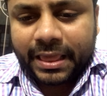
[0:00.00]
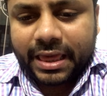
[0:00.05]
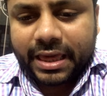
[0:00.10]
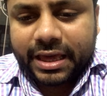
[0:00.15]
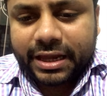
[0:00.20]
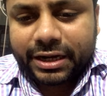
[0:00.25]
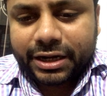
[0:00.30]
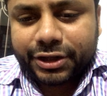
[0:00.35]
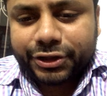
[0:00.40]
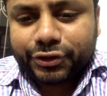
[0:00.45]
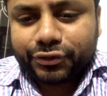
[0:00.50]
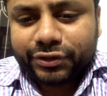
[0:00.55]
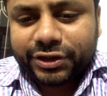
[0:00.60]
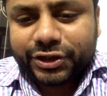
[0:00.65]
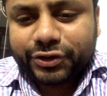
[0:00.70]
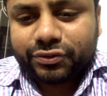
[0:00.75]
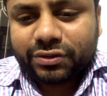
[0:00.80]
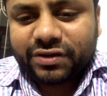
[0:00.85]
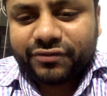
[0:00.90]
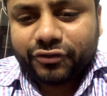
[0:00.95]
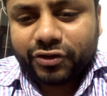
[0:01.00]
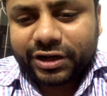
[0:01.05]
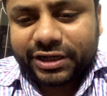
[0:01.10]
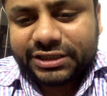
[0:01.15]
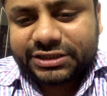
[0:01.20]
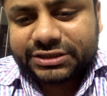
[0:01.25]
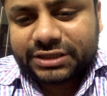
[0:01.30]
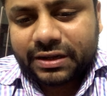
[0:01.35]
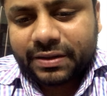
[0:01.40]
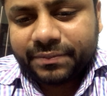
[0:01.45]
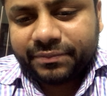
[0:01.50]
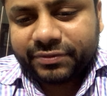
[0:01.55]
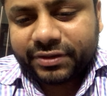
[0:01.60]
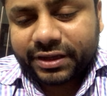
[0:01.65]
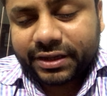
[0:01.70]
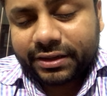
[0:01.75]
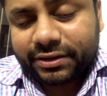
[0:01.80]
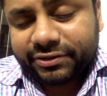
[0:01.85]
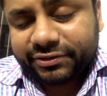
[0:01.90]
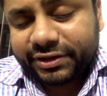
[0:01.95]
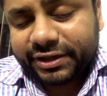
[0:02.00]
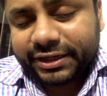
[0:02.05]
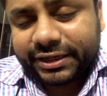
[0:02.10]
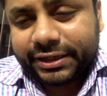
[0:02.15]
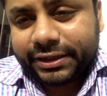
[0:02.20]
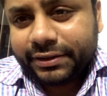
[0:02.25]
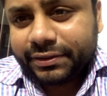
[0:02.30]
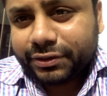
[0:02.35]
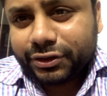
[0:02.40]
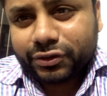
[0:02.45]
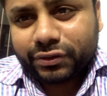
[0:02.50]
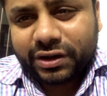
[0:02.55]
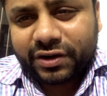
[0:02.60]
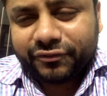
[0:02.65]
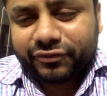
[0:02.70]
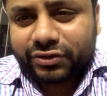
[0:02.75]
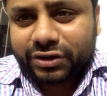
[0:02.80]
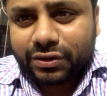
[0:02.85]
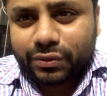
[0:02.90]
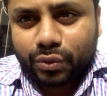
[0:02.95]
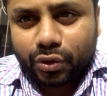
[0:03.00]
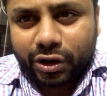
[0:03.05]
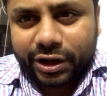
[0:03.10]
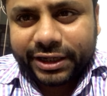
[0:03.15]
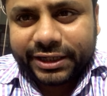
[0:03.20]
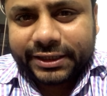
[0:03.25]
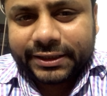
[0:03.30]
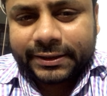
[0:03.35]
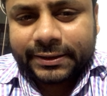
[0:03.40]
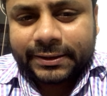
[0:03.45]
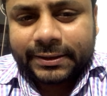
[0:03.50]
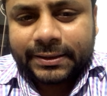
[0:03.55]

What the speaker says: And you need to avoid something, really. You have to avoid